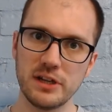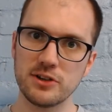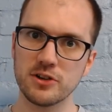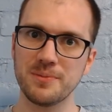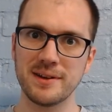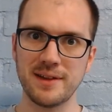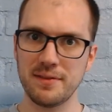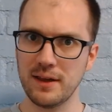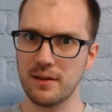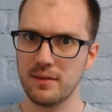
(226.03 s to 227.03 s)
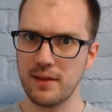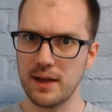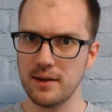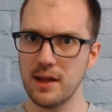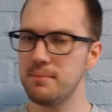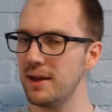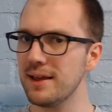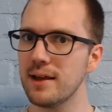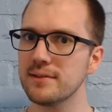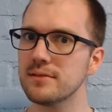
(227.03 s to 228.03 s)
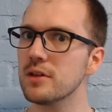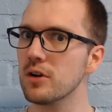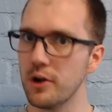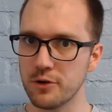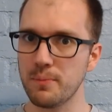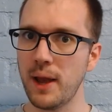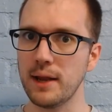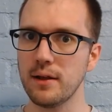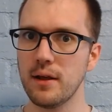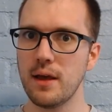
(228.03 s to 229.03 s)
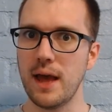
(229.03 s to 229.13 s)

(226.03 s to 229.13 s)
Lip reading: teachers because I think that in many cases they're underpaid.